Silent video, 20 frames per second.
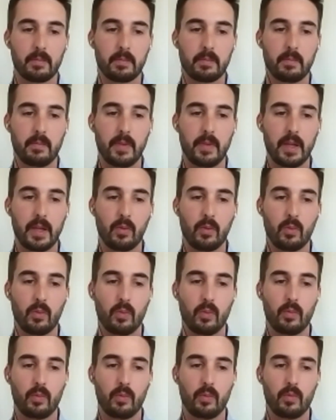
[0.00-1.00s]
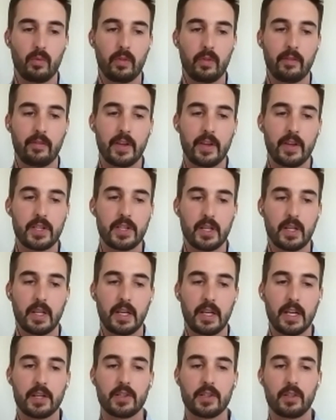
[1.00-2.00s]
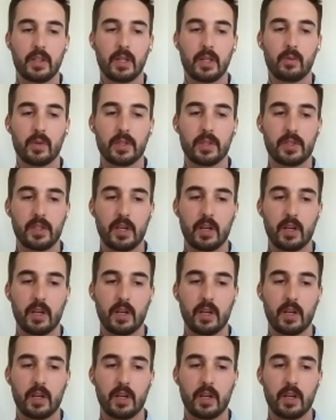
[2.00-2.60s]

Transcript: the vision initially was